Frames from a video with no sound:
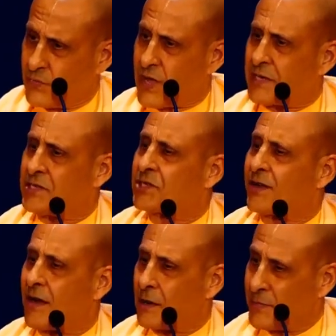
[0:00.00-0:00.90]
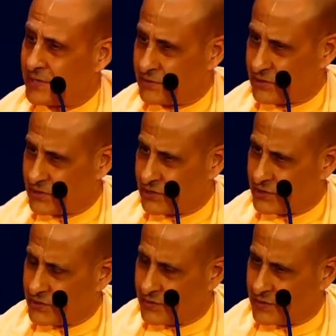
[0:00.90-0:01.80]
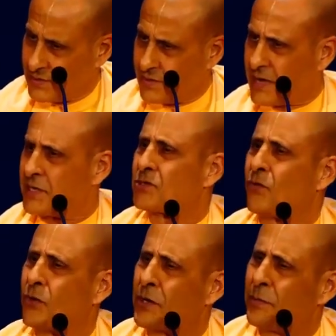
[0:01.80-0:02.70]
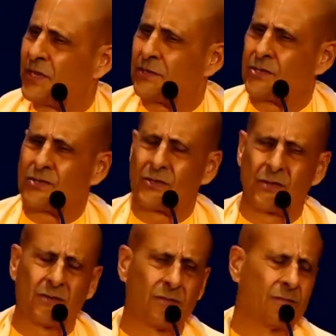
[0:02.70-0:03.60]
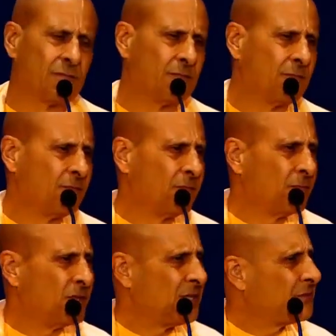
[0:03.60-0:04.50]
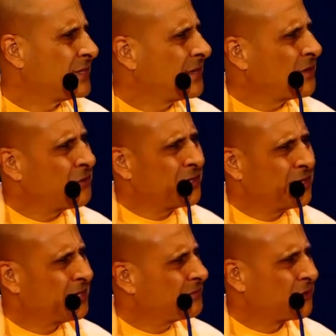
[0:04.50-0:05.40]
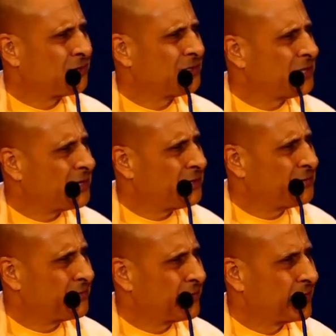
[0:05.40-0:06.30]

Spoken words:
nice garments, nice ornaments, but if they don't give her love,